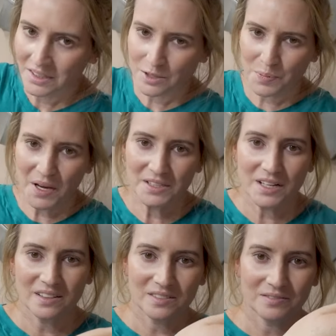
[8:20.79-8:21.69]
Depends
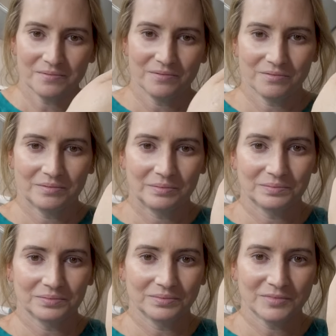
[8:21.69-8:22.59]
on
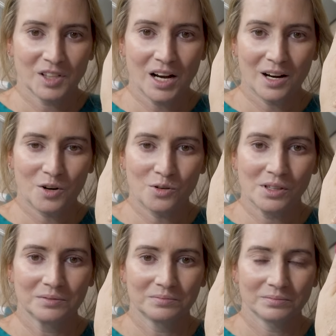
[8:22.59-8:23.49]

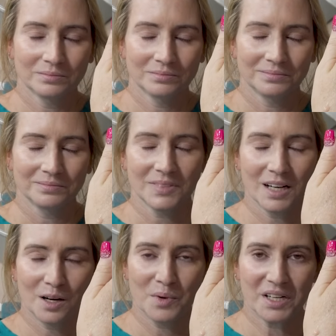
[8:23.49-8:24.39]
how
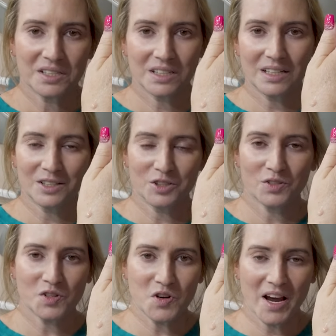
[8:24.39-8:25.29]
how many skin
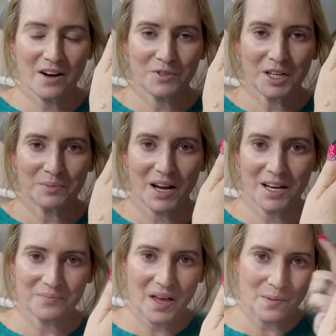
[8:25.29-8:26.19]
issues you have, like
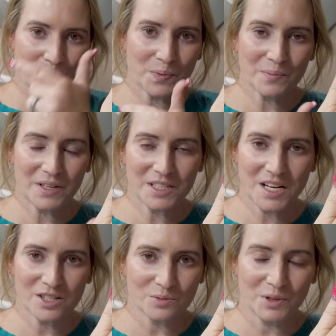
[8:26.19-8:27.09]
my
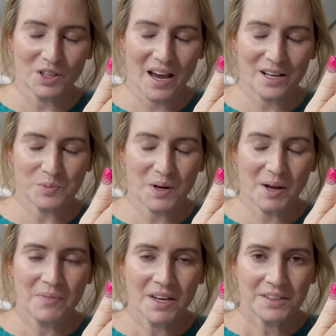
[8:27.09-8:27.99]
hyperpigmentation,
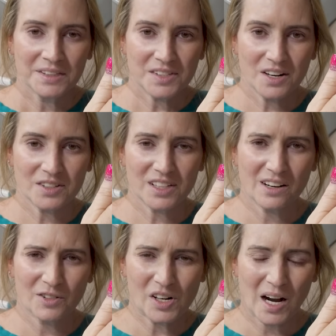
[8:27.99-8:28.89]
melasma. It's hard to
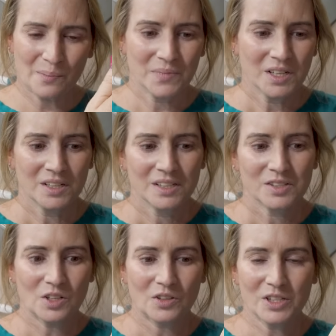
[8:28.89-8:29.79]
cover up.
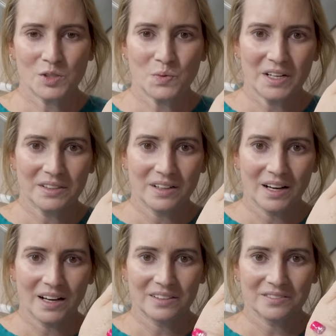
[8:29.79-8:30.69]
So this one
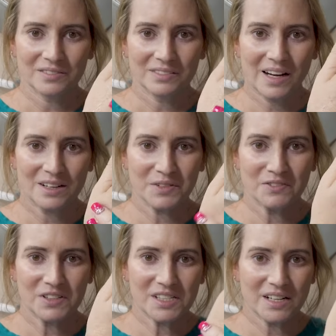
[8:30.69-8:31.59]
uh, kind of
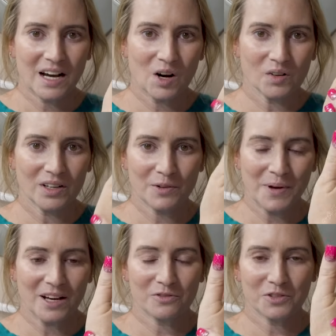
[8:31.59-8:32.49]
evens it out. If, I'm
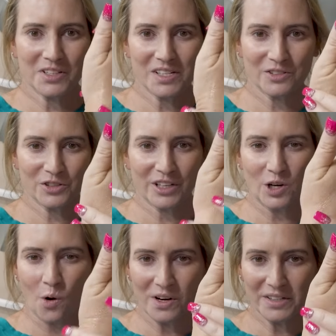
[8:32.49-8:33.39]
at, if I was actually
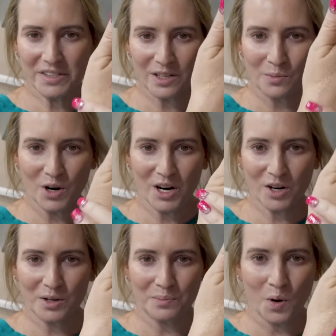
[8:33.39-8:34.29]
going
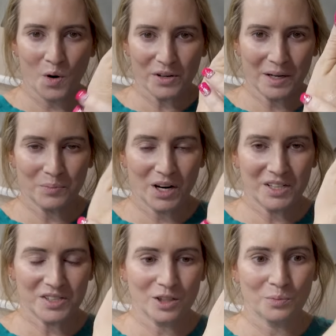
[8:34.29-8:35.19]
somewhere important, I'd
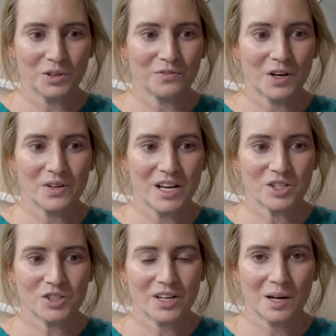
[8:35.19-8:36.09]
probably still put
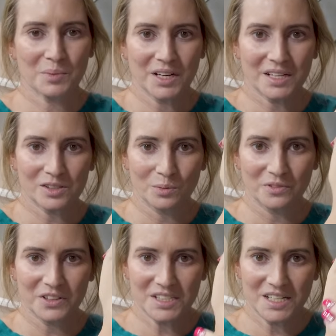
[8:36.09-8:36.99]
foundation on, but it has a little
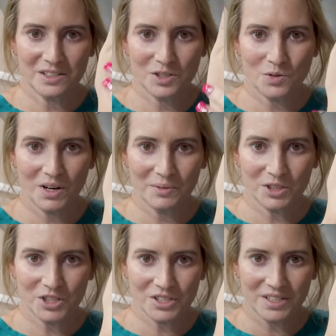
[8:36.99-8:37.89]
bit of a tint to it,
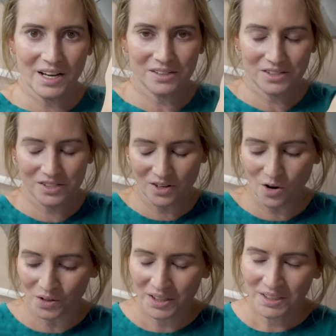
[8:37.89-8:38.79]
which is nice.
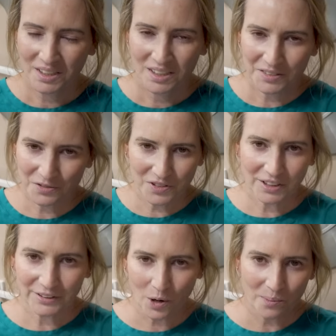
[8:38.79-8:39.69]
So if you're
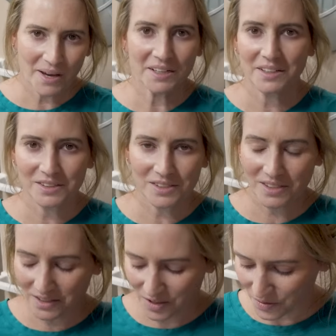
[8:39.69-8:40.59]
feeling low maintenance,
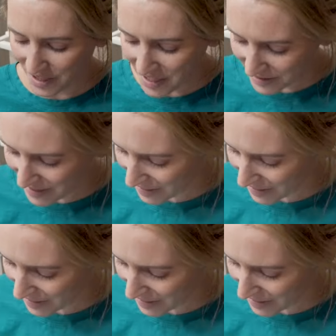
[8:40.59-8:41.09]
then you don't need